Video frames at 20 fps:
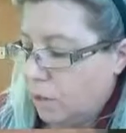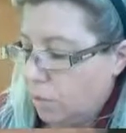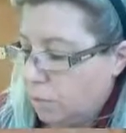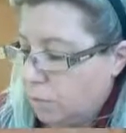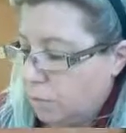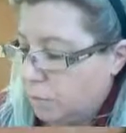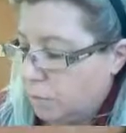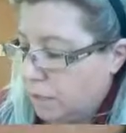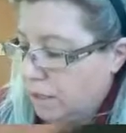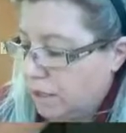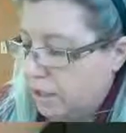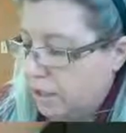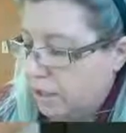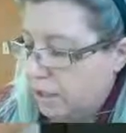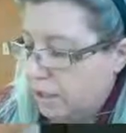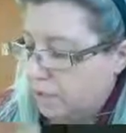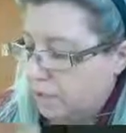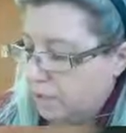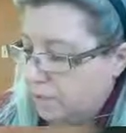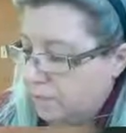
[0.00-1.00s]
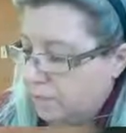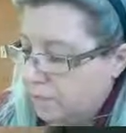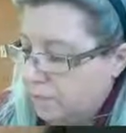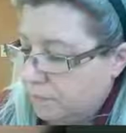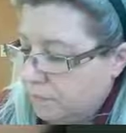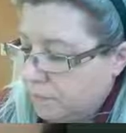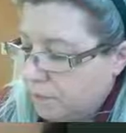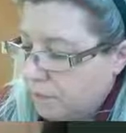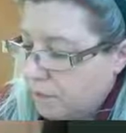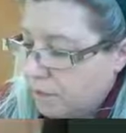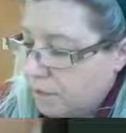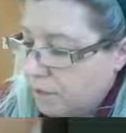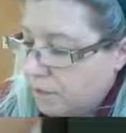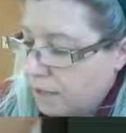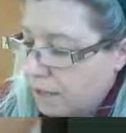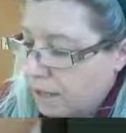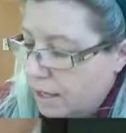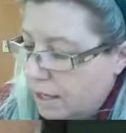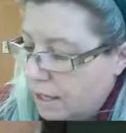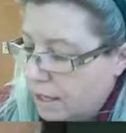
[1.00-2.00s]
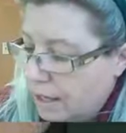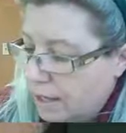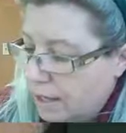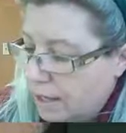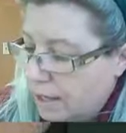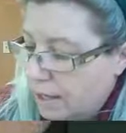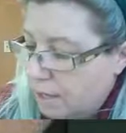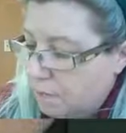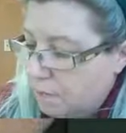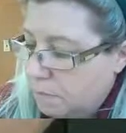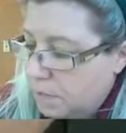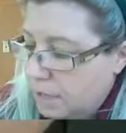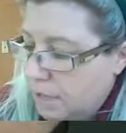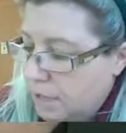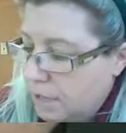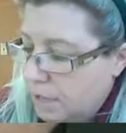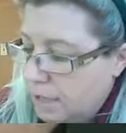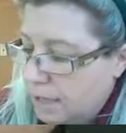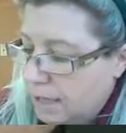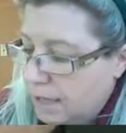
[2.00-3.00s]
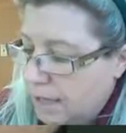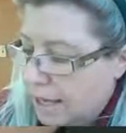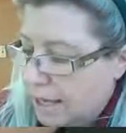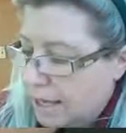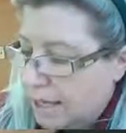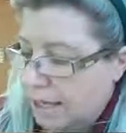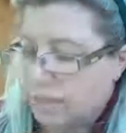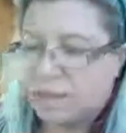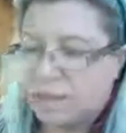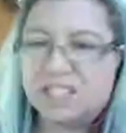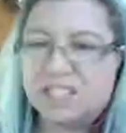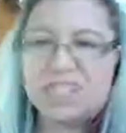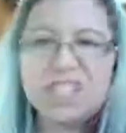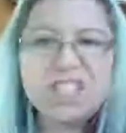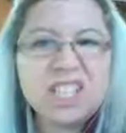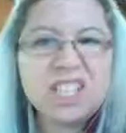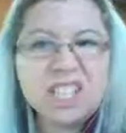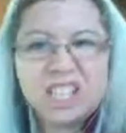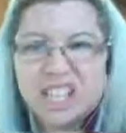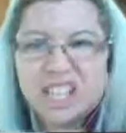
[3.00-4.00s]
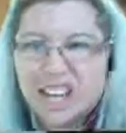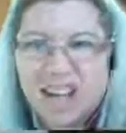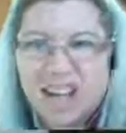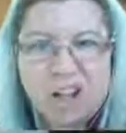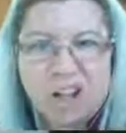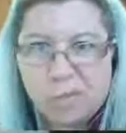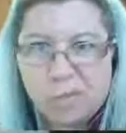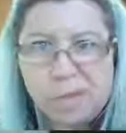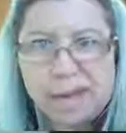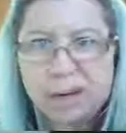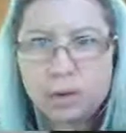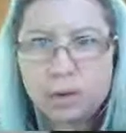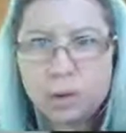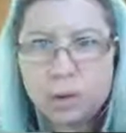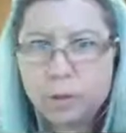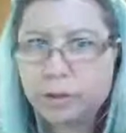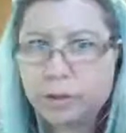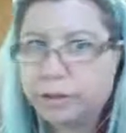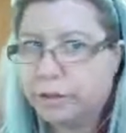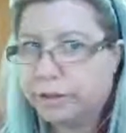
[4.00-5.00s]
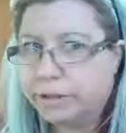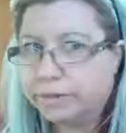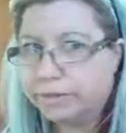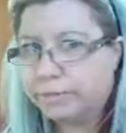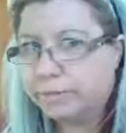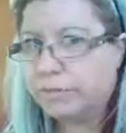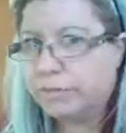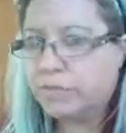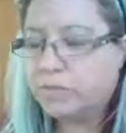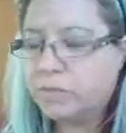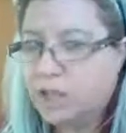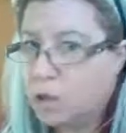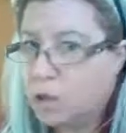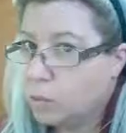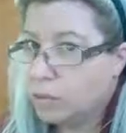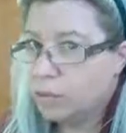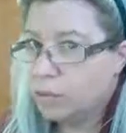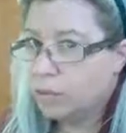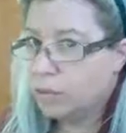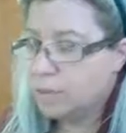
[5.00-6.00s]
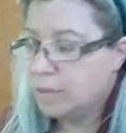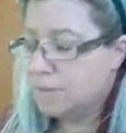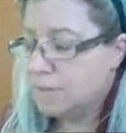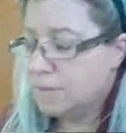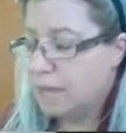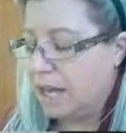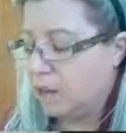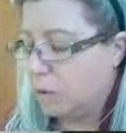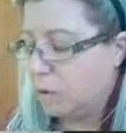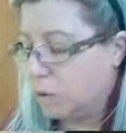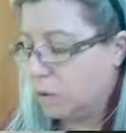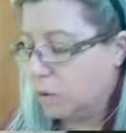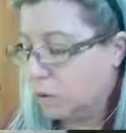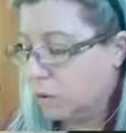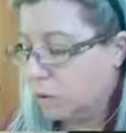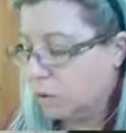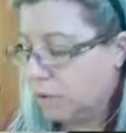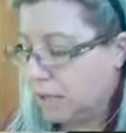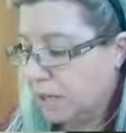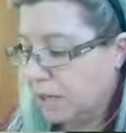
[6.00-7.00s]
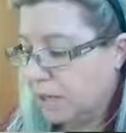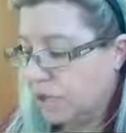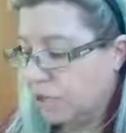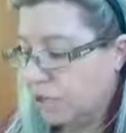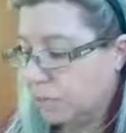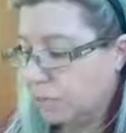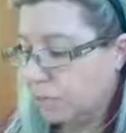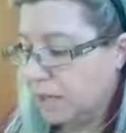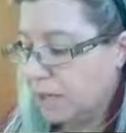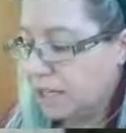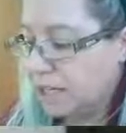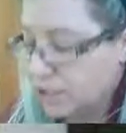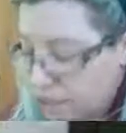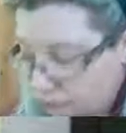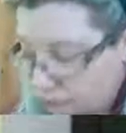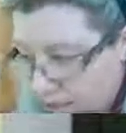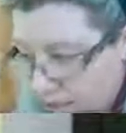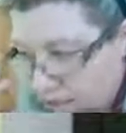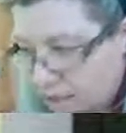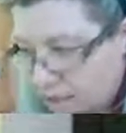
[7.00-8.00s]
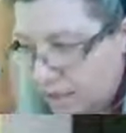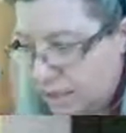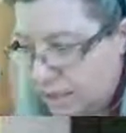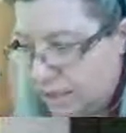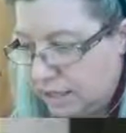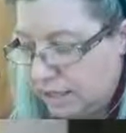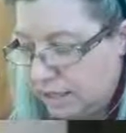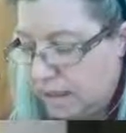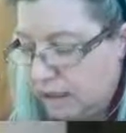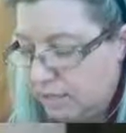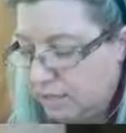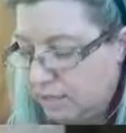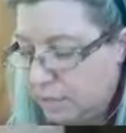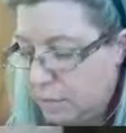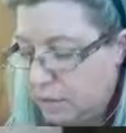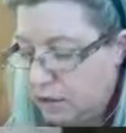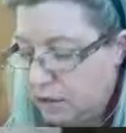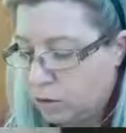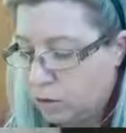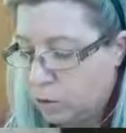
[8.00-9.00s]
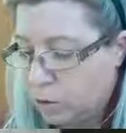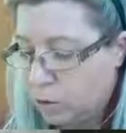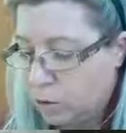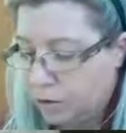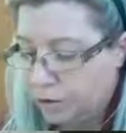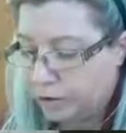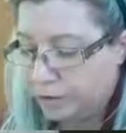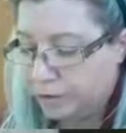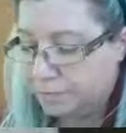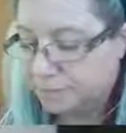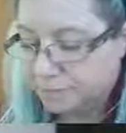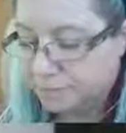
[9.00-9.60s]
will be a, b, x. I just did it in alphabetical order. The order doesn't matter with multiplication, but I just did it in alphabetical order.